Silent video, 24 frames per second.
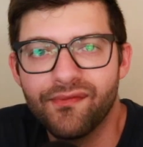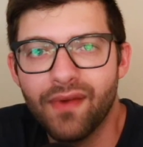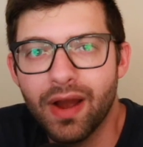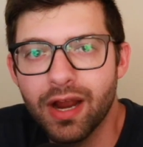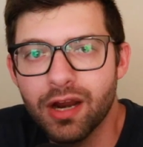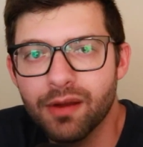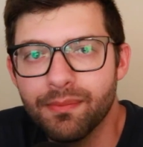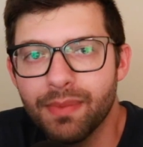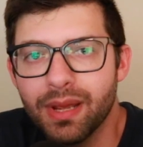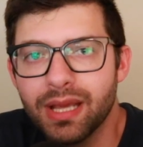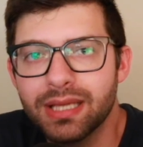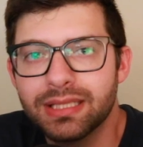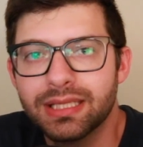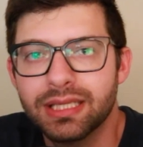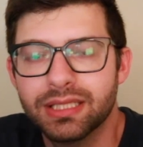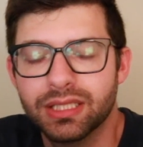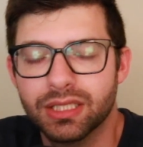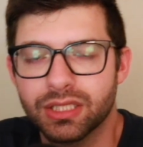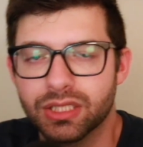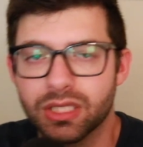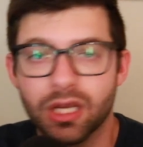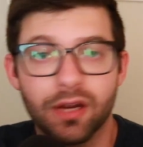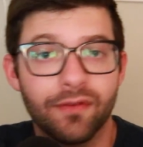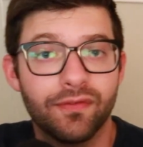Firebase is a
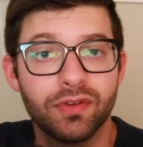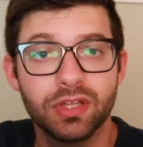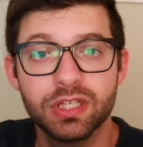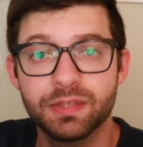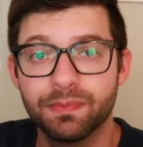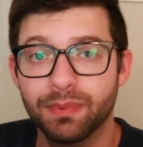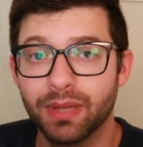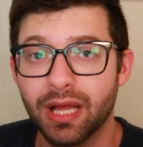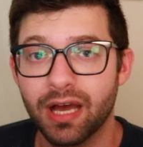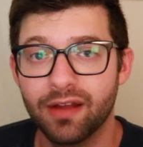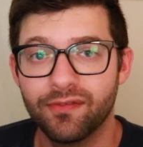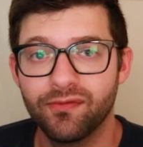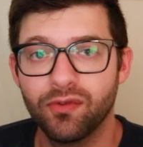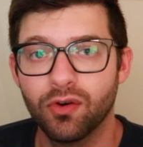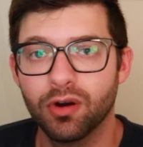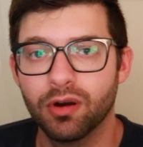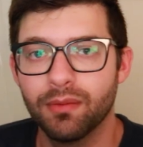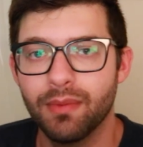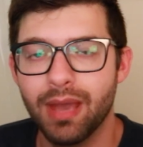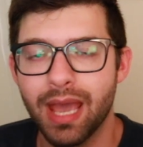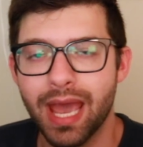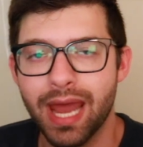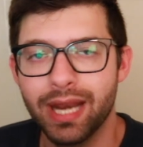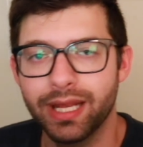serverless
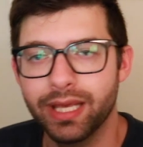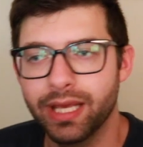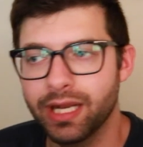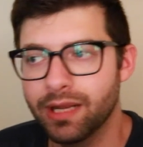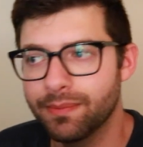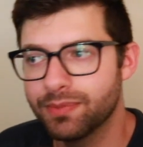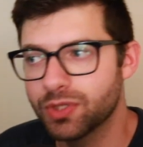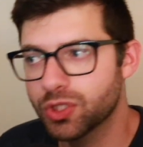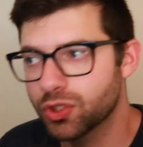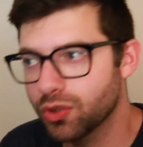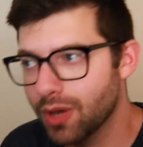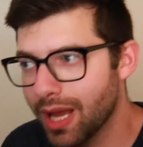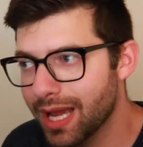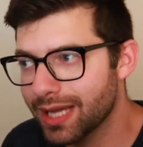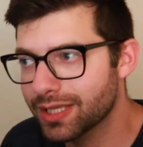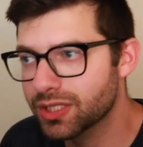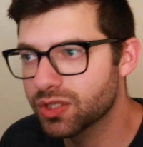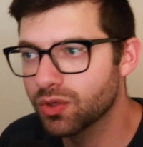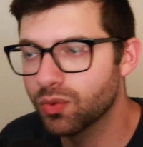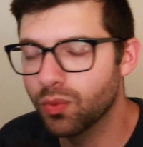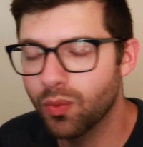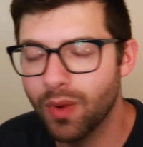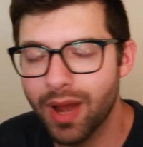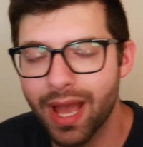platform, and it abstracts
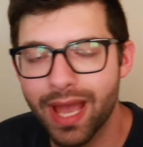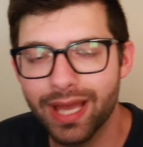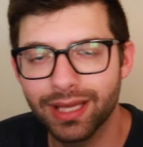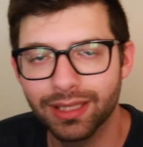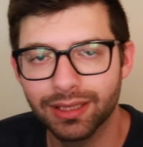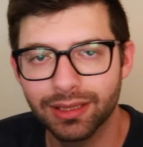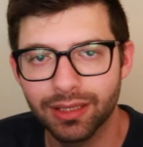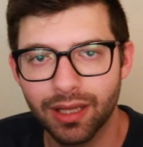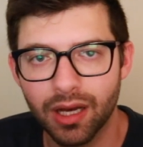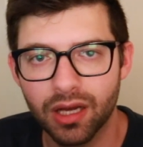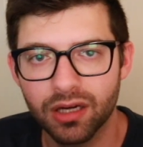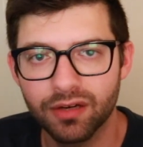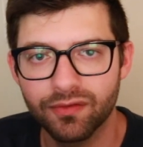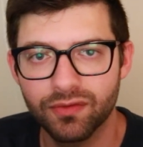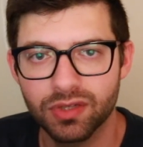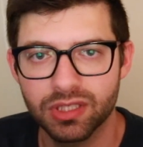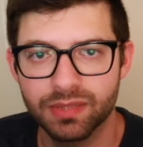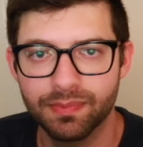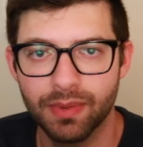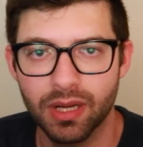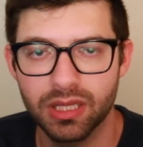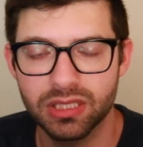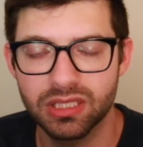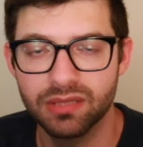away a lot of
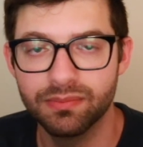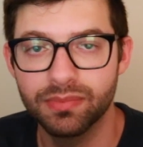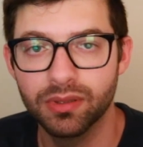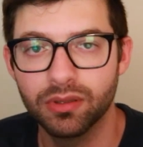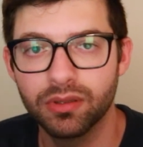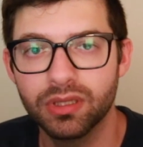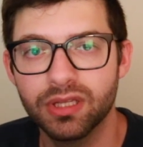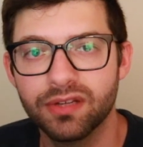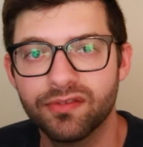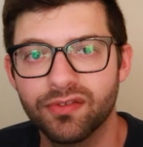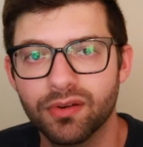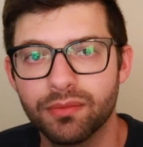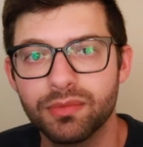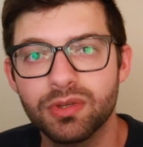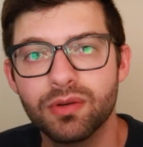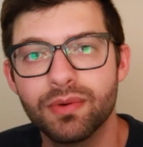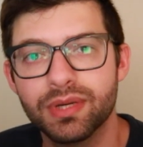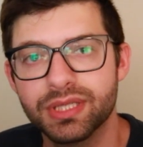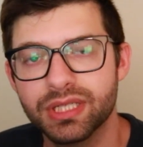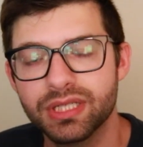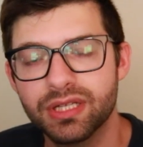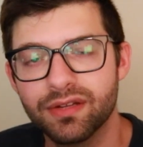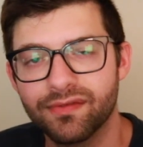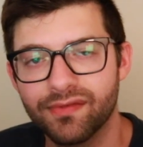responsibility from you
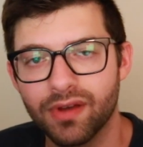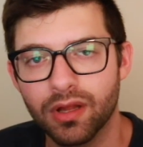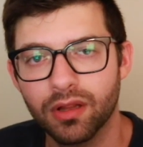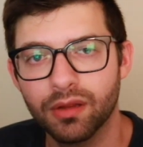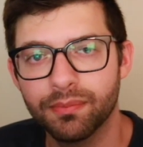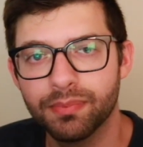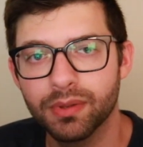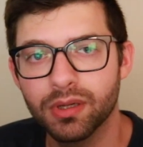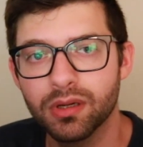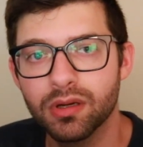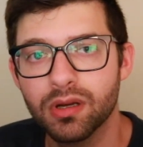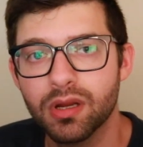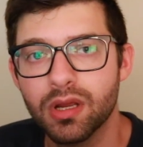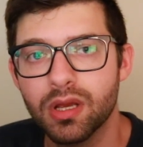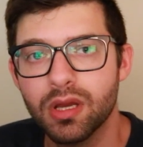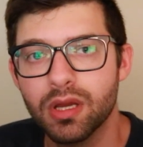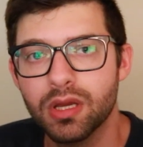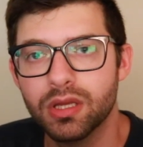as a developer,